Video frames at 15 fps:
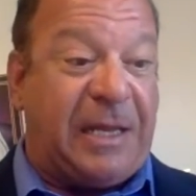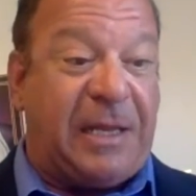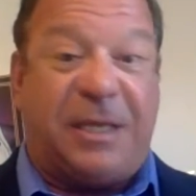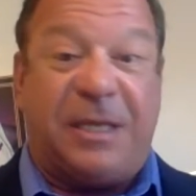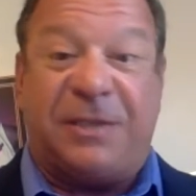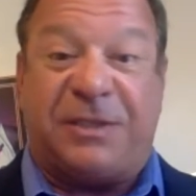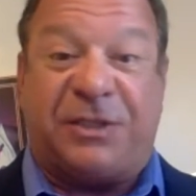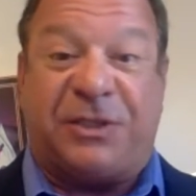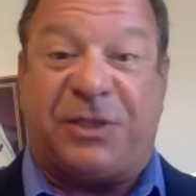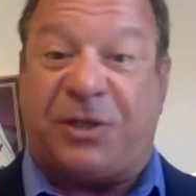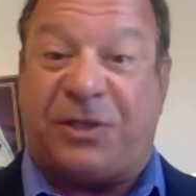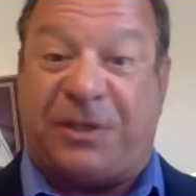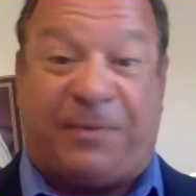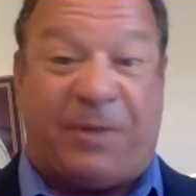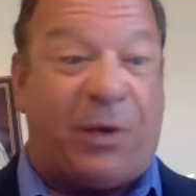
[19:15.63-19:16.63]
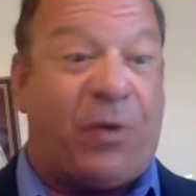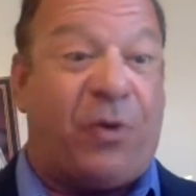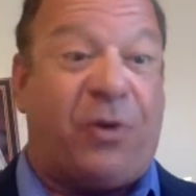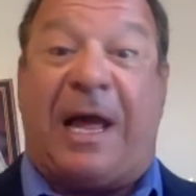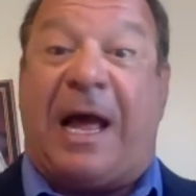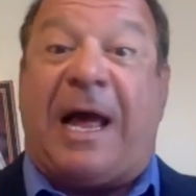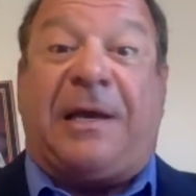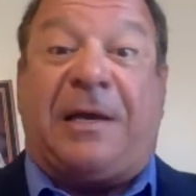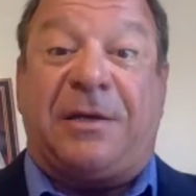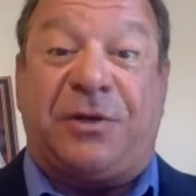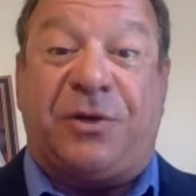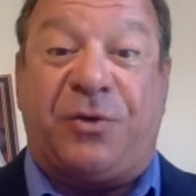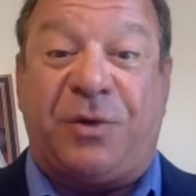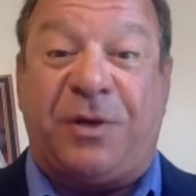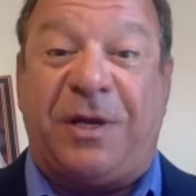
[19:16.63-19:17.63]
this is something only I can
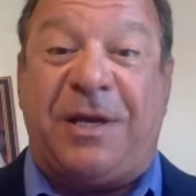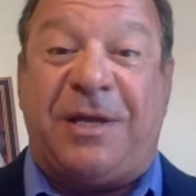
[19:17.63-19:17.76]
do,